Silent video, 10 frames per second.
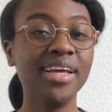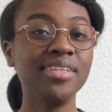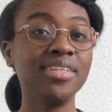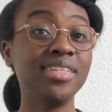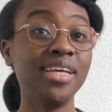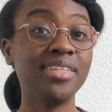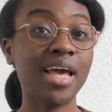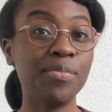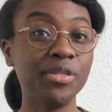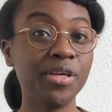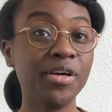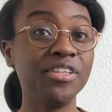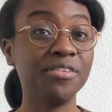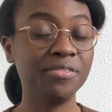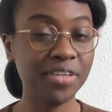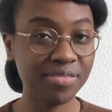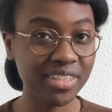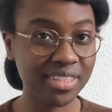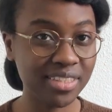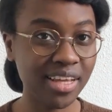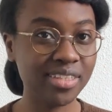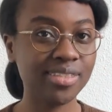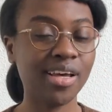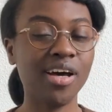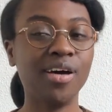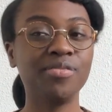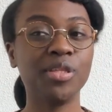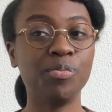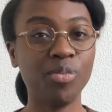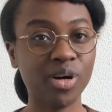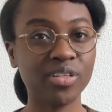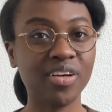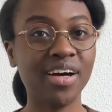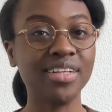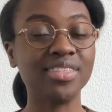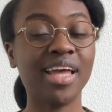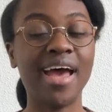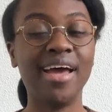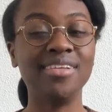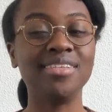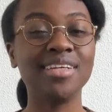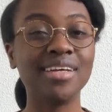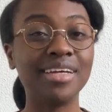This is episode 56 of the podcast, and